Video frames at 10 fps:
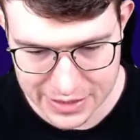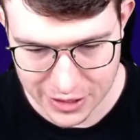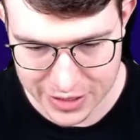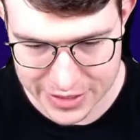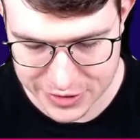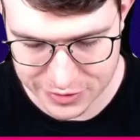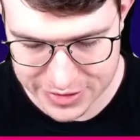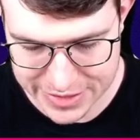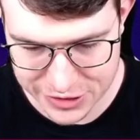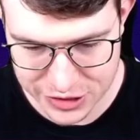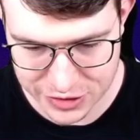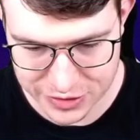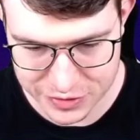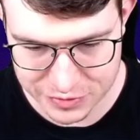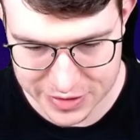okay, so he's actually going to
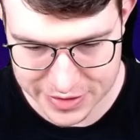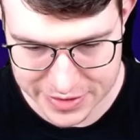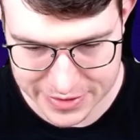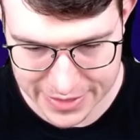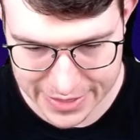do this.